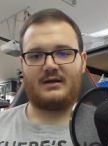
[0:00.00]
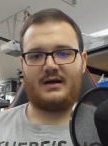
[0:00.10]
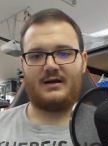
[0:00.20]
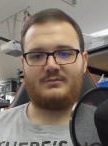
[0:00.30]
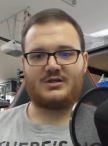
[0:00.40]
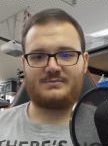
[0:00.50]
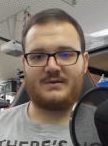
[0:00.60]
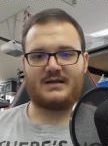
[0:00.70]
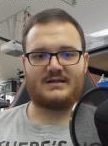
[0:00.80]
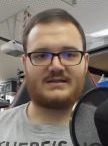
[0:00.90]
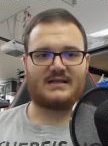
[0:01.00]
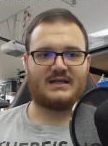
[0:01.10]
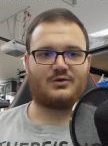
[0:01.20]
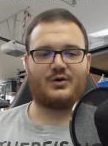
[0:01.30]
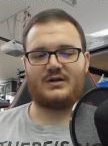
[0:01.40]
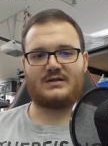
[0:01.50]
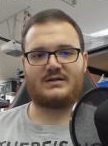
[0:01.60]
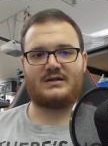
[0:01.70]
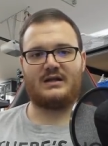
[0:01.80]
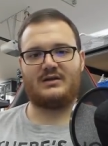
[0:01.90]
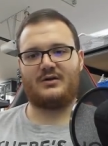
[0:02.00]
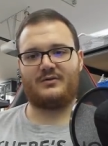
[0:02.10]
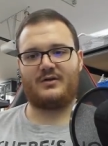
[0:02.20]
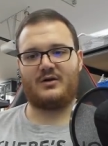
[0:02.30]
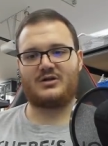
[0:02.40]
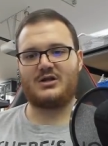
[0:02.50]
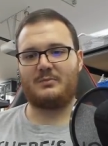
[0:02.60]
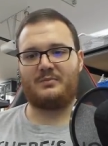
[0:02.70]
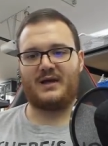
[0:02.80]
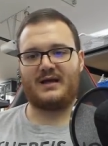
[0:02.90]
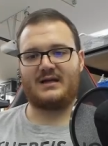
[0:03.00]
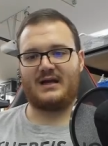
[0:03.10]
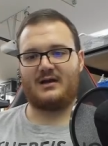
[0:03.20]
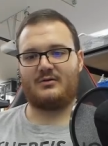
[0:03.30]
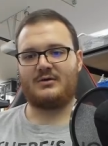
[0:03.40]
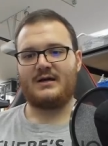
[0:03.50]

just because they couldn't, they're too big now